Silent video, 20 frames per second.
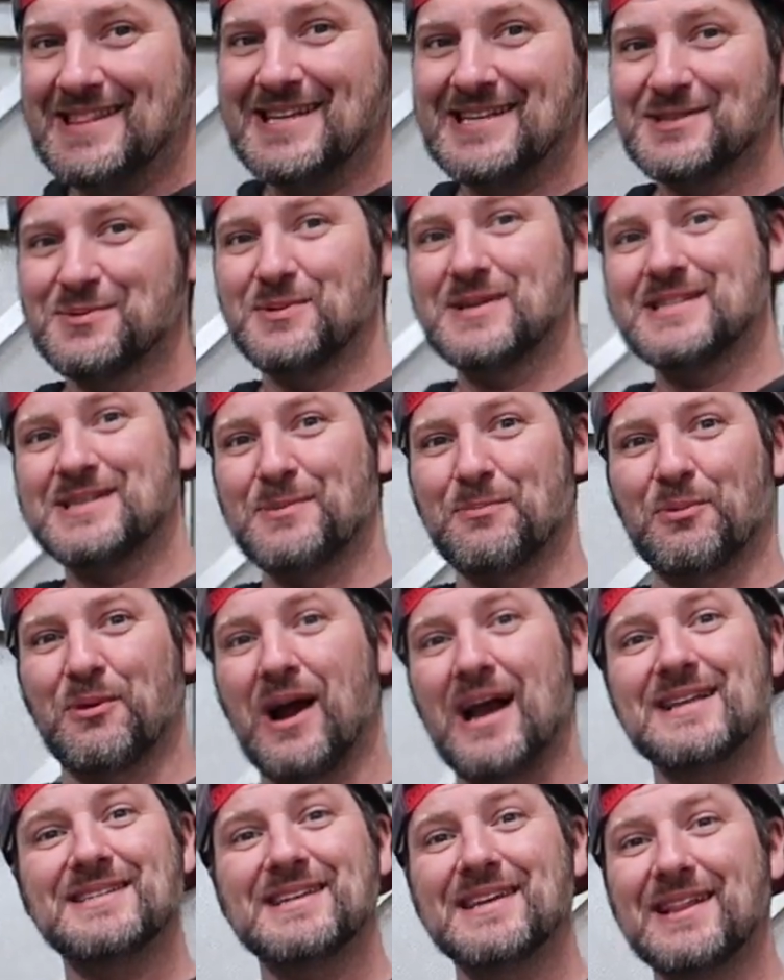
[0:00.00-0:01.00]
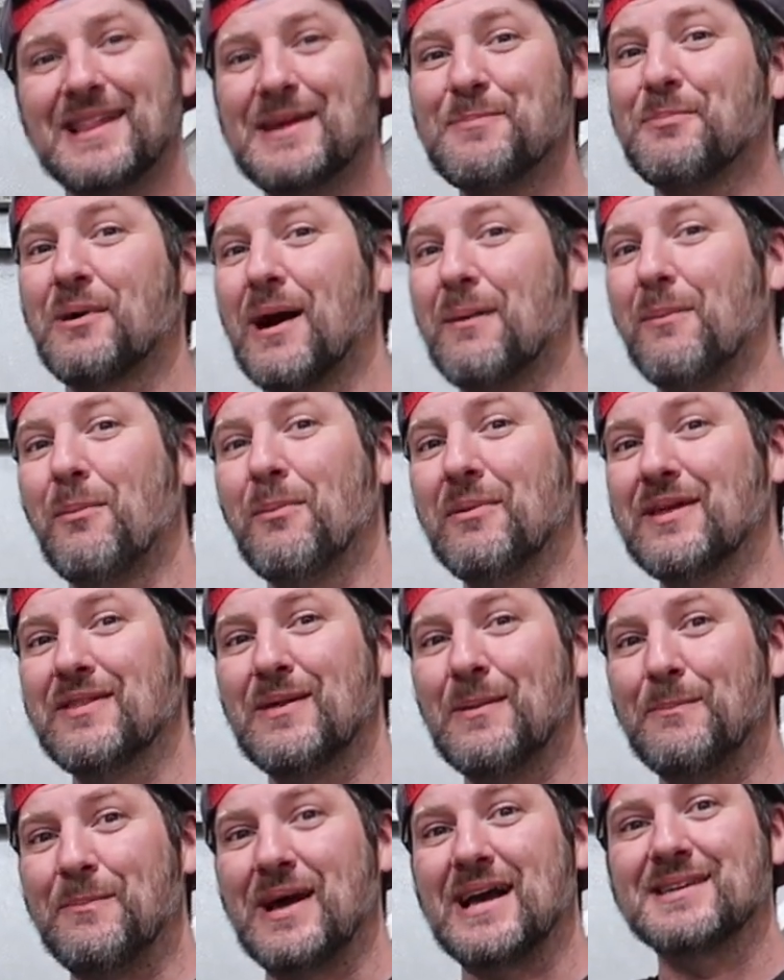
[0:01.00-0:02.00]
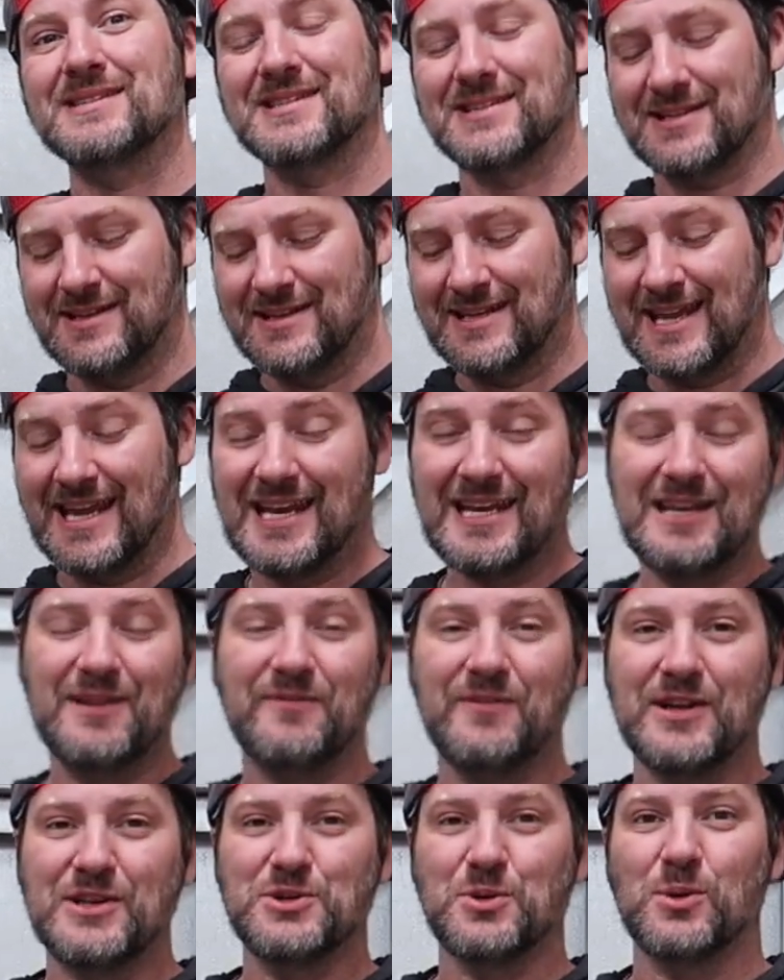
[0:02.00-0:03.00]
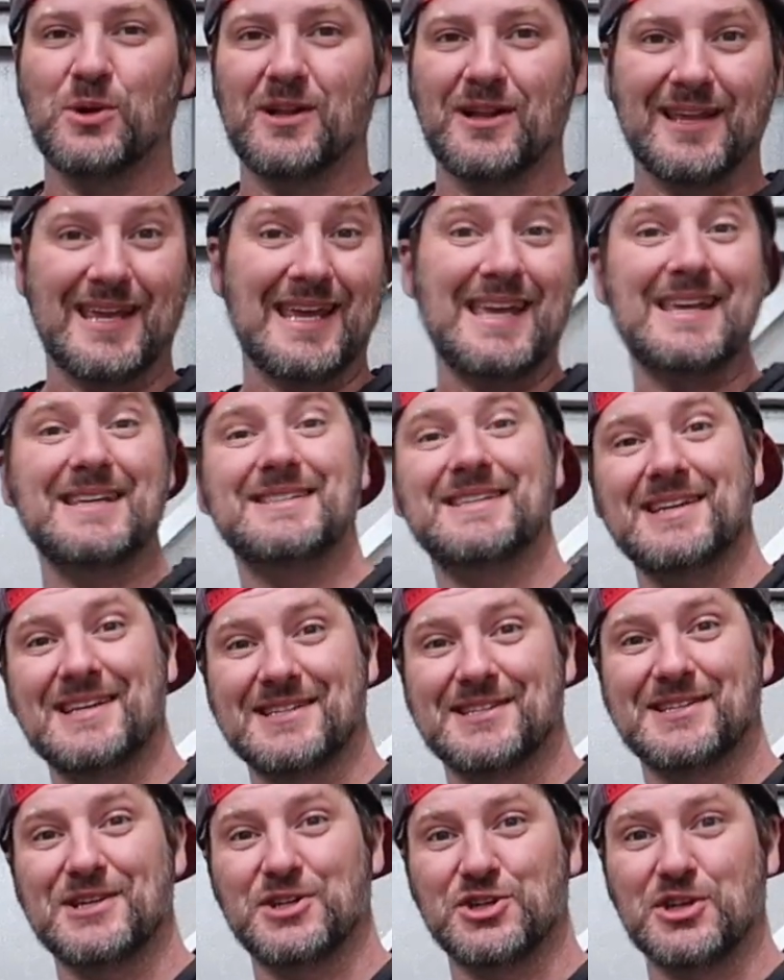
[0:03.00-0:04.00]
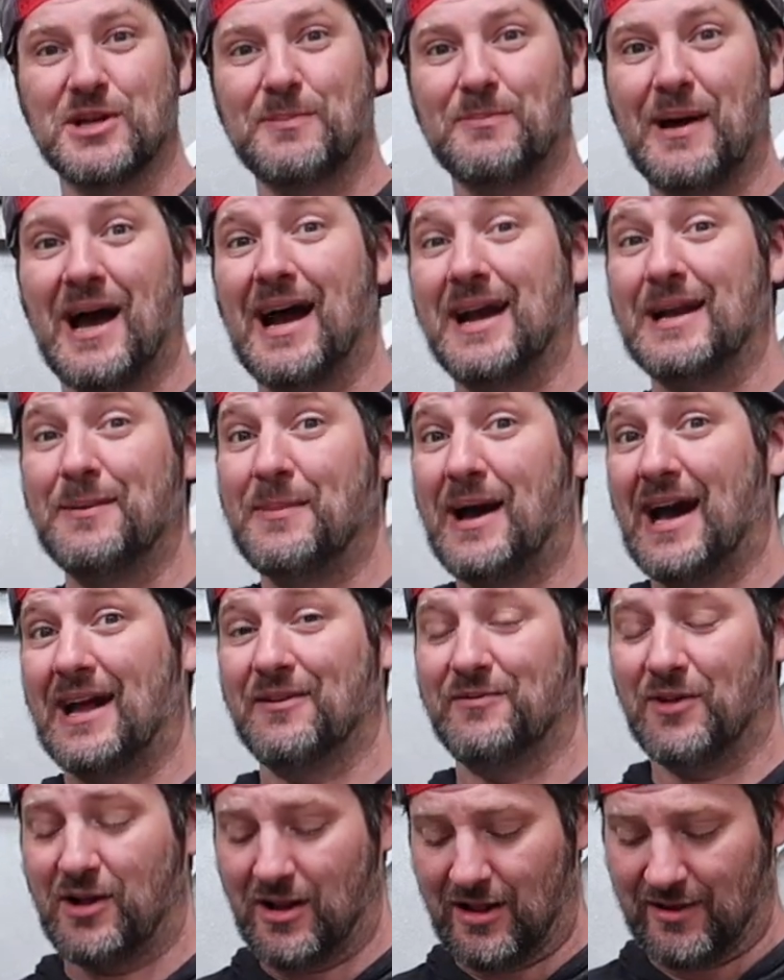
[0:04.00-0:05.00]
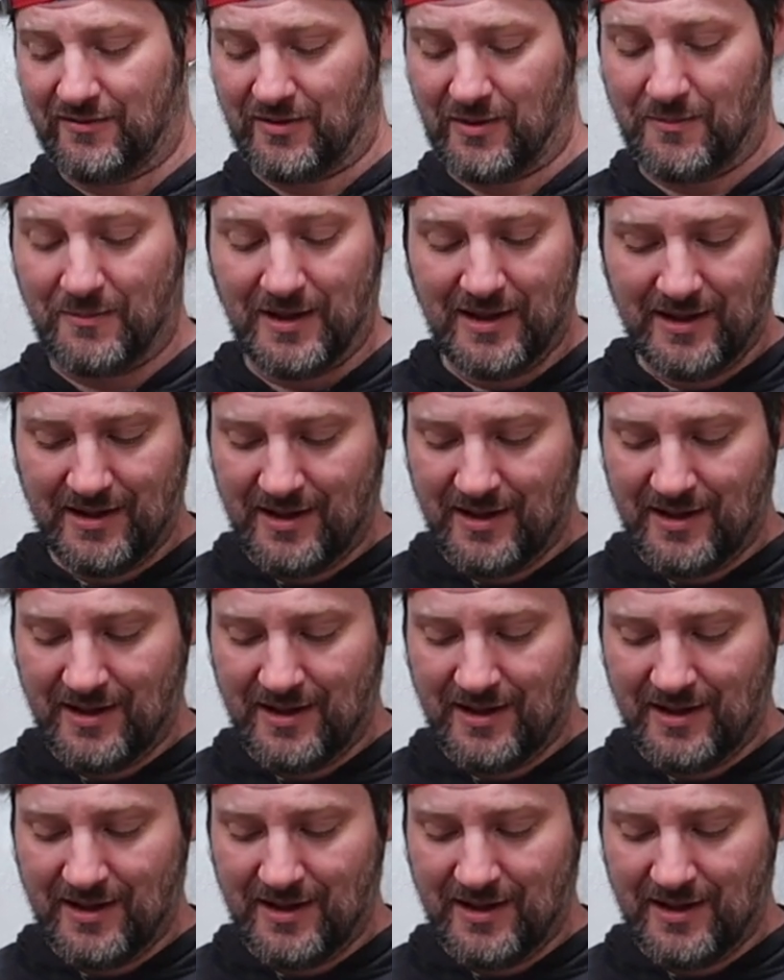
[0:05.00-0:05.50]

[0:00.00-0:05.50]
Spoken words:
This was surprisingly probably the best individual, easiest to ship item out of all of them.